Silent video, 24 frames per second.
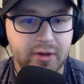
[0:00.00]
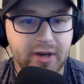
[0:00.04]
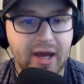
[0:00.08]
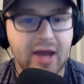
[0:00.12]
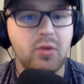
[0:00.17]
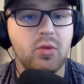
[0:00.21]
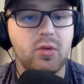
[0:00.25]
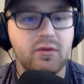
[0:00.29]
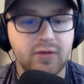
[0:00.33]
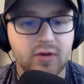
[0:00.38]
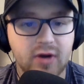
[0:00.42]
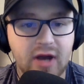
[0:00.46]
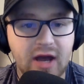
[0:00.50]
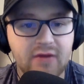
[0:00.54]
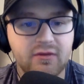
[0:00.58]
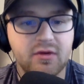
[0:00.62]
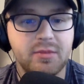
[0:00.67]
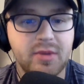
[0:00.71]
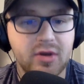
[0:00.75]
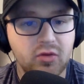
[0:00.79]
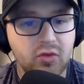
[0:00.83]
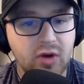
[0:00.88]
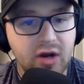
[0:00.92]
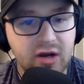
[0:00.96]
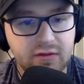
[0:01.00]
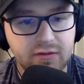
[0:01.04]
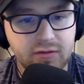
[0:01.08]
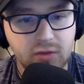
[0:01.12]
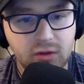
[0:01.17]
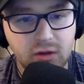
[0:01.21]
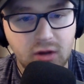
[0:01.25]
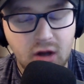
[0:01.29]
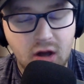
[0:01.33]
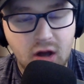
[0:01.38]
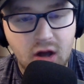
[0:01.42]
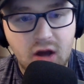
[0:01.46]
I will forever be
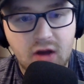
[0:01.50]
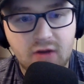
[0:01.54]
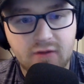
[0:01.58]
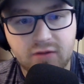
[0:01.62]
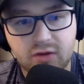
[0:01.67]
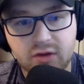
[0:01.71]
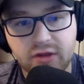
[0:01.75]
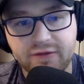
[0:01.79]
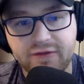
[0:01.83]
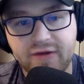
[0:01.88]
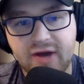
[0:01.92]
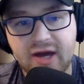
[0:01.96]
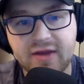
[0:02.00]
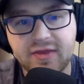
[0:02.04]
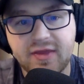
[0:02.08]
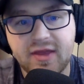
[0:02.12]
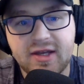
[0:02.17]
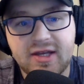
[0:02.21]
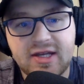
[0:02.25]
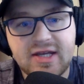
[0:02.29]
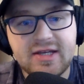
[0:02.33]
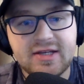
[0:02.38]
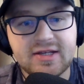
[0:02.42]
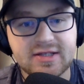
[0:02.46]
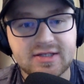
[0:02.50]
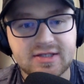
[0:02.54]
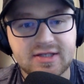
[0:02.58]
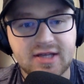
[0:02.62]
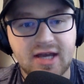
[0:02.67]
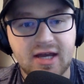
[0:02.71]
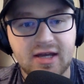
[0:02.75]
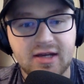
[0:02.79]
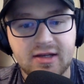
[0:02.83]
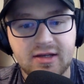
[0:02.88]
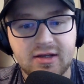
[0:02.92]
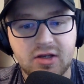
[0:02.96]
grateful for the fact that he
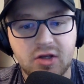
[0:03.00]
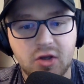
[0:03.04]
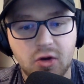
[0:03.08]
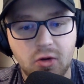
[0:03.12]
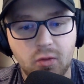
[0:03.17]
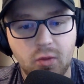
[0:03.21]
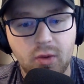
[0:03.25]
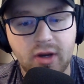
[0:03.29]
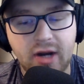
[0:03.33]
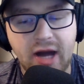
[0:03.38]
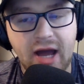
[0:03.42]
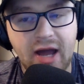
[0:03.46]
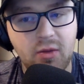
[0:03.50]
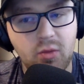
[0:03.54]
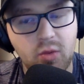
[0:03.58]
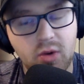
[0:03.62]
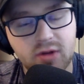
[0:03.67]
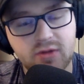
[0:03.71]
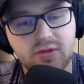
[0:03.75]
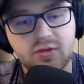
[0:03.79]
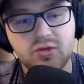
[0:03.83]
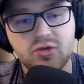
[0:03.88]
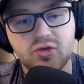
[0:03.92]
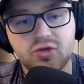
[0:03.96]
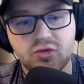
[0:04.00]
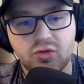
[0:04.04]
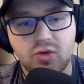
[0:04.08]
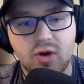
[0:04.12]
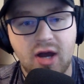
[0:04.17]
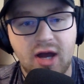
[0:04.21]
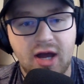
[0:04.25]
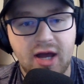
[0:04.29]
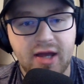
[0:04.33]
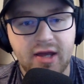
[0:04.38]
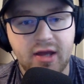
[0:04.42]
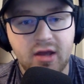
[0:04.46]
decided, you know what, I want to
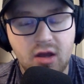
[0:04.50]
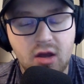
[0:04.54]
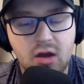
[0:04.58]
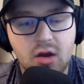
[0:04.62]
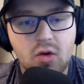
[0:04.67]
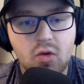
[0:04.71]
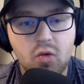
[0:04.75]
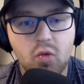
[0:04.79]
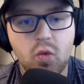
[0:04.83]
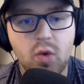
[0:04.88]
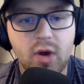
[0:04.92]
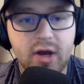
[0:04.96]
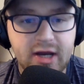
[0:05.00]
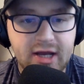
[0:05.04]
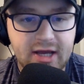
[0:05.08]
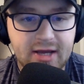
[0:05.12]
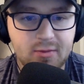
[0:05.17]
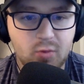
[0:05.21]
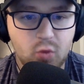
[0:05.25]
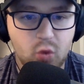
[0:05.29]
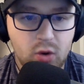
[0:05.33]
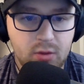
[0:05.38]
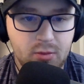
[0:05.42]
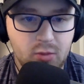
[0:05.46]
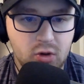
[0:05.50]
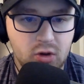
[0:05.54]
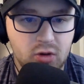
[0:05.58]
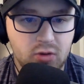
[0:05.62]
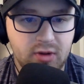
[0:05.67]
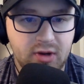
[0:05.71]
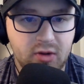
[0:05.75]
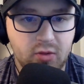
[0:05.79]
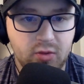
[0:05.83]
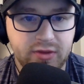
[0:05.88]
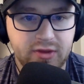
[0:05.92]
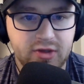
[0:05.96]
try winning one more
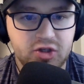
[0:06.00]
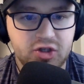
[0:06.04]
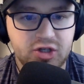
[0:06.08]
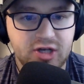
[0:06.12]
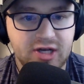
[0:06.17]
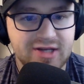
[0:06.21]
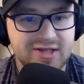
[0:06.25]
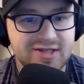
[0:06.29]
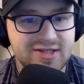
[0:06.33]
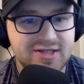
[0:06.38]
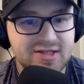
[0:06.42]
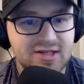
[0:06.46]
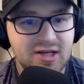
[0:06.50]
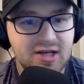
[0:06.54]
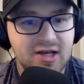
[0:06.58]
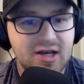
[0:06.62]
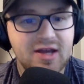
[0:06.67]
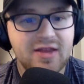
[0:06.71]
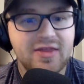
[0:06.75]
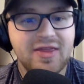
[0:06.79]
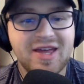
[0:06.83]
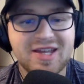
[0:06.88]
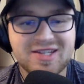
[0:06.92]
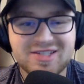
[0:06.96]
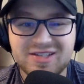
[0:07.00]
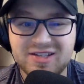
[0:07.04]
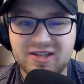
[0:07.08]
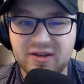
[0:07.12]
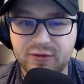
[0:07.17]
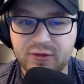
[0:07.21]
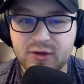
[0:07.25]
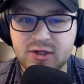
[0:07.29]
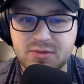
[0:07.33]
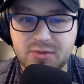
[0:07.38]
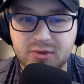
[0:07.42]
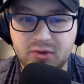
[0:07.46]
ring with the Jets. That's the
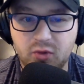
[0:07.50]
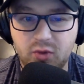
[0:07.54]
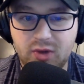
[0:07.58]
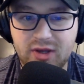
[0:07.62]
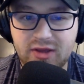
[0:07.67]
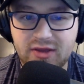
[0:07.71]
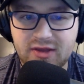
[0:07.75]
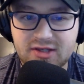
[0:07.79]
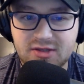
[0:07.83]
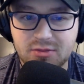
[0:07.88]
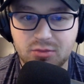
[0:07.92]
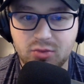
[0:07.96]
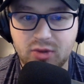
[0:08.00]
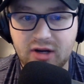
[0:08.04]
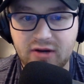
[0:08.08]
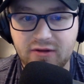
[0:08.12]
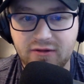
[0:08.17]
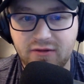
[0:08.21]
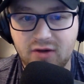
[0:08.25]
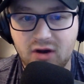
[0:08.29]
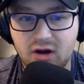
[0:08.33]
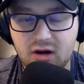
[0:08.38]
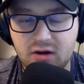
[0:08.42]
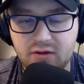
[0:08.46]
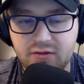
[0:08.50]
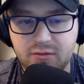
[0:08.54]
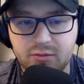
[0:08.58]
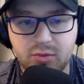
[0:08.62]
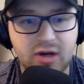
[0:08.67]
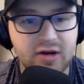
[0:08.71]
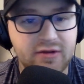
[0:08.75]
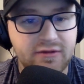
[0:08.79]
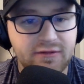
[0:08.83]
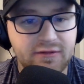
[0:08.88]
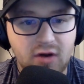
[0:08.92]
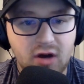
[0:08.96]
difference between this and Brett Favre.
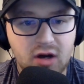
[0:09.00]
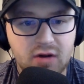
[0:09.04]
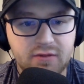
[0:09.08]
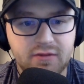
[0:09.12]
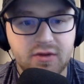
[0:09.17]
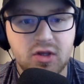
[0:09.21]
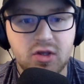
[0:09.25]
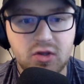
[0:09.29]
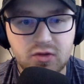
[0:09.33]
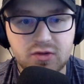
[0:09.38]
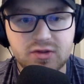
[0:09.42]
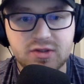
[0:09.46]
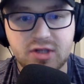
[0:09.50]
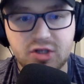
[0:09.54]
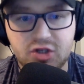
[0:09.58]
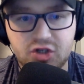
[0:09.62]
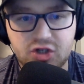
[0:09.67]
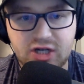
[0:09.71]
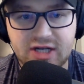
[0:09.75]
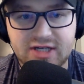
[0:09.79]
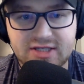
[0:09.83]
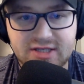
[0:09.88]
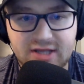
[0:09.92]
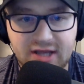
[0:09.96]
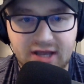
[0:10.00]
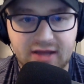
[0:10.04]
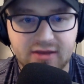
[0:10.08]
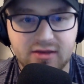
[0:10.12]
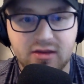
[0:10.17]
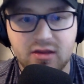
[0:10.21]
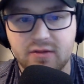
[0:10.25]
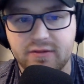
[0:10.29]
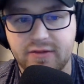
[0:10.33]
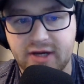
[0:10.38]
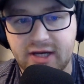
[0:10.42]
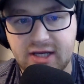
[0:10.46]
Brett Favre used the Jets to get
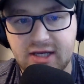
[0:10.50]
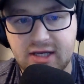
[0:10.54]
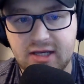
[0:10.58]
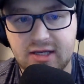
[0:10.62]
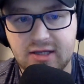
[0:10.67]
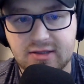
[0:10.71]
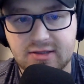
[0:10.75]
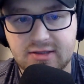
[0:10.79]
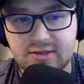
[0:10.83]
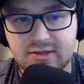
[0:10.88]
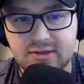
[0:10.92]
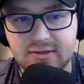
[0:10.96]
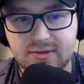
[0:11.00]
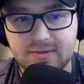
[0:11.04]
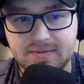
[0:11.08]
to the Vikings.